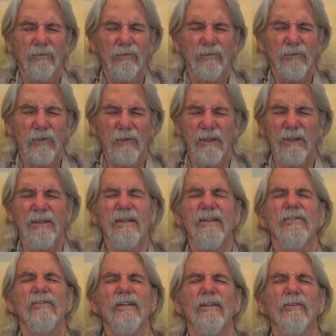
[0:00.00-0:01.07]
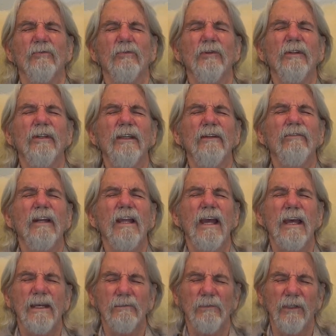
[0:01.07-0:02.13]
so that these things wouldn't even
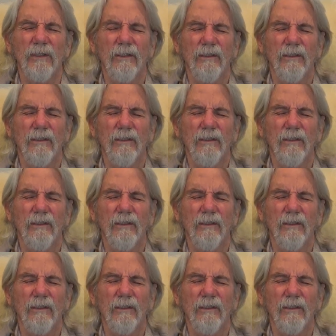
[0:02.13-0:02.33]
happen.